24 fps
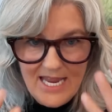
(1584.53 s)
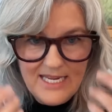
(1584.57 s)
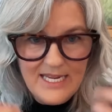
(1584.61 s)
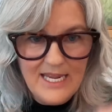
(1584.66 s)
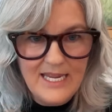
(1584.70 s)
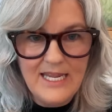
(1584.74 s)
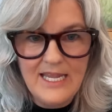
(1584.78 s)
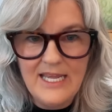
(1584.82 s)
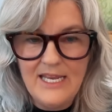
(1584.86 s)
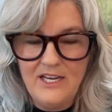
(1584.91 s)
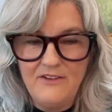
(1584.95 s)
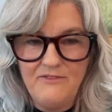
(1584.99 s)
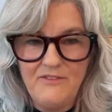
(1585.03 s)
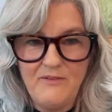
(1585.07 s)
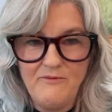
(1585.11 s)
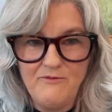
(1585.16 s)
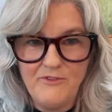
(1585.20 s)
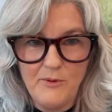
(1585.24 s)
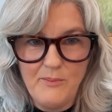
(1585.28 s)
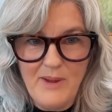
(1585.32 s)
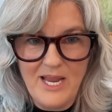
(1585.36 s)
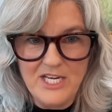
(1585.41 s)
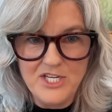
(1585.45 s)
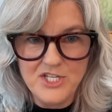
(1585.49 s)
taking in
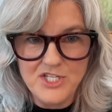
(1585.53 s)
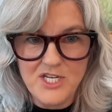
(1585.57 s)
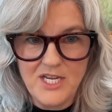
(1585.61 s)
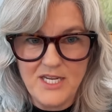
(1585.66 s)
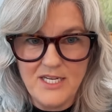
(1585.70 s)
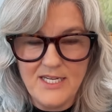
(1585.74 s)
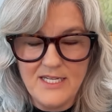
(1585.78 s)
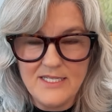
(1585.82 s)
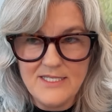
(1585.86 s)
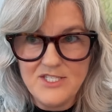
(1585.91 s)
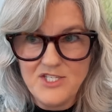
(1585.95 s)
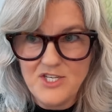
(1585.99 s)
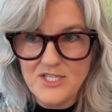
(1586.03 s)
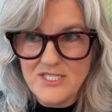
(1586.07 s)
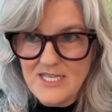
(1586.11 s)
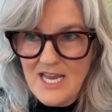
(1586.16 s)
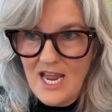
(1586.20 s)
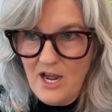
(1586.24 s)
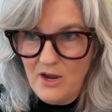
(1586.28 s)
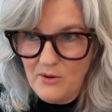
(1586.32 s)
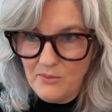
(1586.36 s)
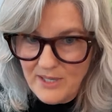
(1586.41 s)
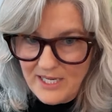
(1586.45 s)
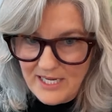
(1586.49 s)
of information. It's
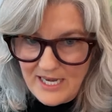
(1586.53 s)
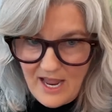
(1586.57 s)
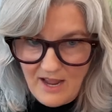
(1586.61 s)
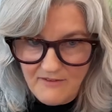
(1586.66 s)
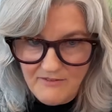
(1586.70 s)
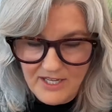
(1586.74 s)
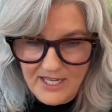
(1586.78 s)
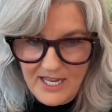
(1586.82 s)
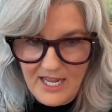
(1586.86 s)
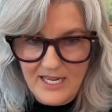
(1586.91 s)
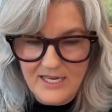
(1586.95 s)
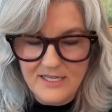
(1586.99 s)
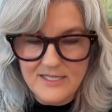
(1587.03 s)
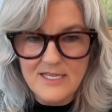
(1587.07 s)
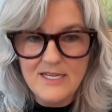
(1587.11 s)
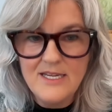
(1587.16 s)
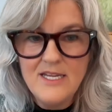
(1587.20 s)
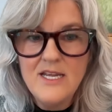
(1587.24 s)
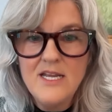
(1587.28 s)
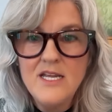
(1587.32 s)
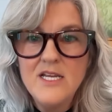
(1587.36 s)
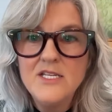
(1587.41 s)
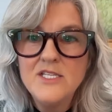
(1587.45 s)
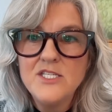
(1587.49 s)
just how we
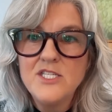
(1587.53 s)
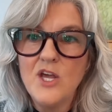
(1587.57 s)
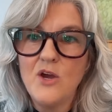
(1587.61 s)
navigate.